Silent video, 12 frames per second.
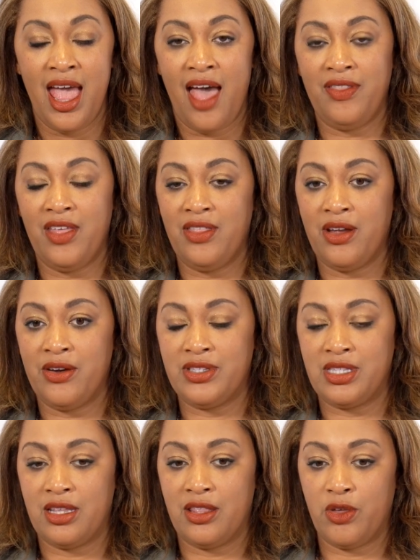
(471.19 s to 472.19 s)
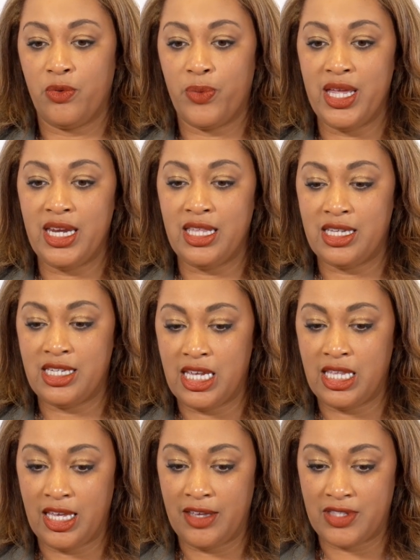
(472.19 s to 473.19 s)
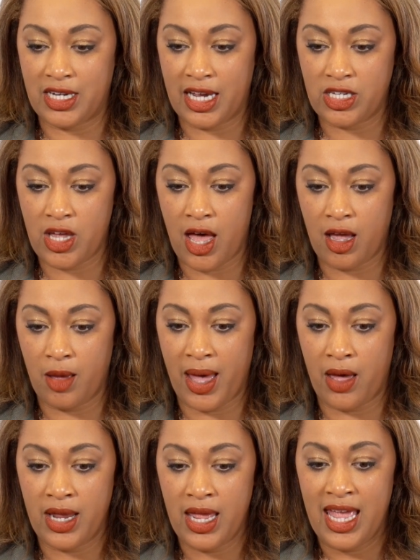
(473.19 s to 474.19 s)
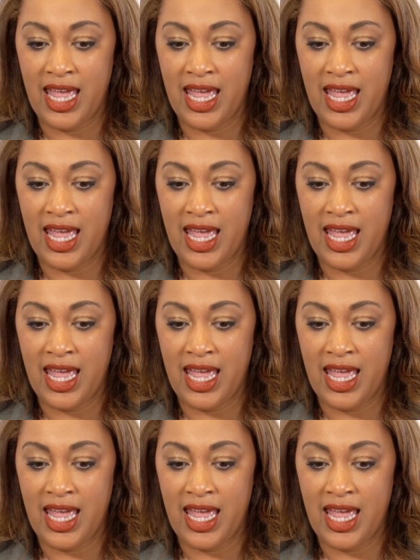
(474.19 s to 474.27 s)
And then there's the reading the tea leaves that I talk about.